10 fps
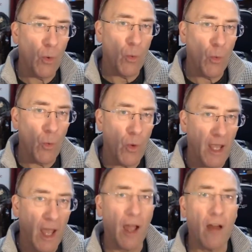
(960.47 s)
we
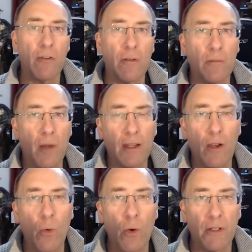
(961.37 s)
have and my
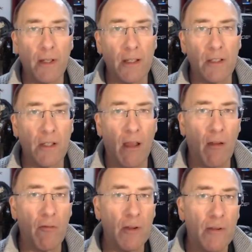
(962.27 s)
coordinators
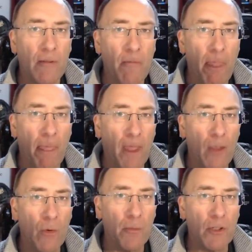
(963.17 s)
have, they
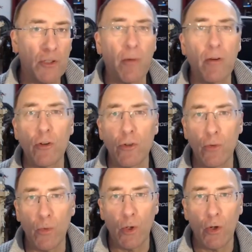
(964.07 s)
will be
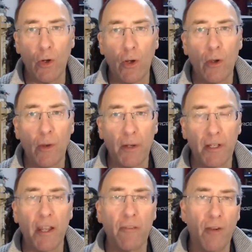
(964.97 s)
spiritual work, but
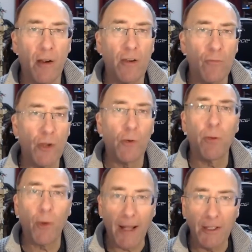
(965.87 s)
in a very real
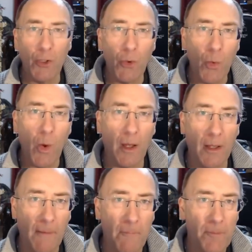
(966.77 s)
practical
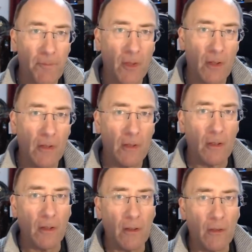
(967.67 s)
way.
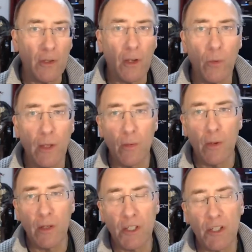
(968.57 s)
And
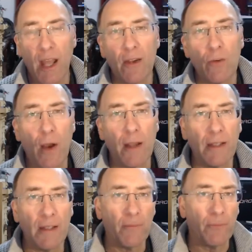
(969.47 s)
we stand
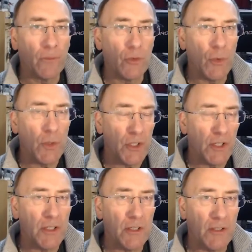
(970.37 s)
ready to
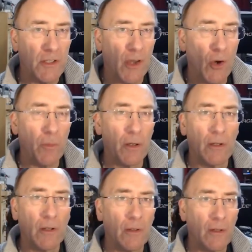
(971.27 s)
assist and to help
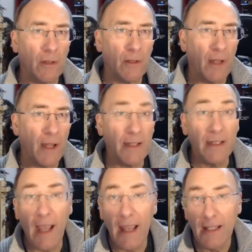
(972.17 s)

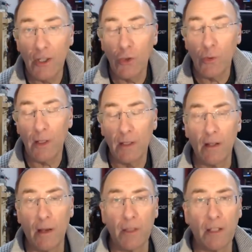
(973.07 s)
any new
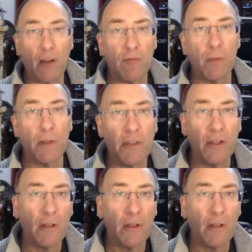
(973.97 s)
incoming government,